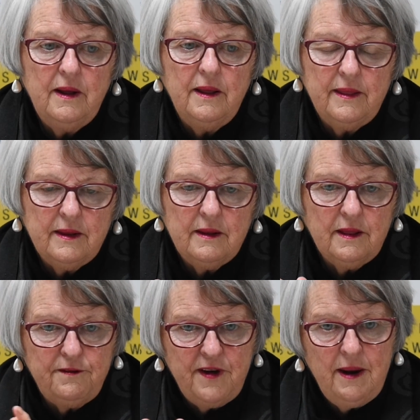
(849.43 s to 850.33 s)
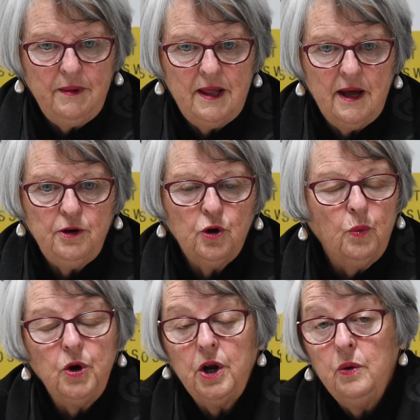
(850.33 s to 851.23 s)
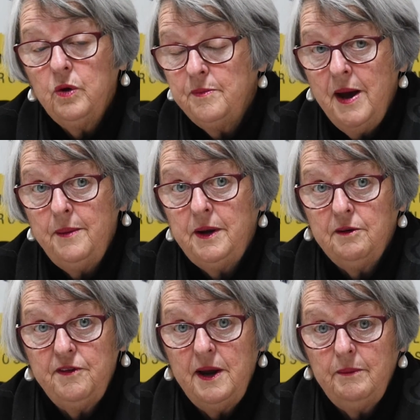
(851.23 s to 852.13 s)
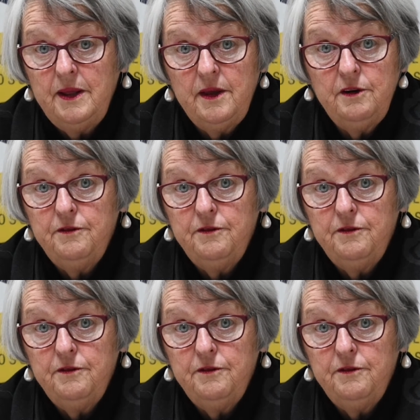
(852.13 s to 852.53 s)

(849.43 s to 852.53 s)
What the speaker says: The family that you're working with may be a family that